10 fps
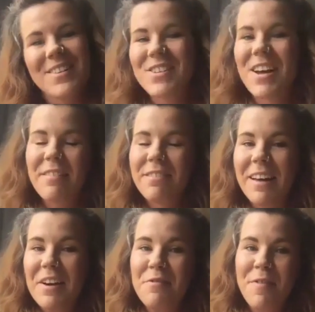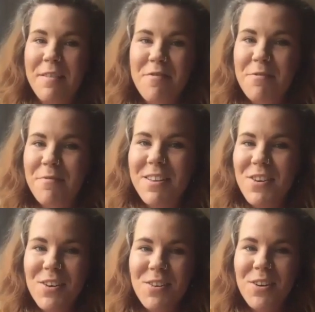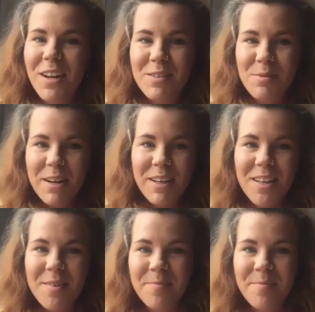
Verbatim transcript: Do you have like a favourite venue you like to work in?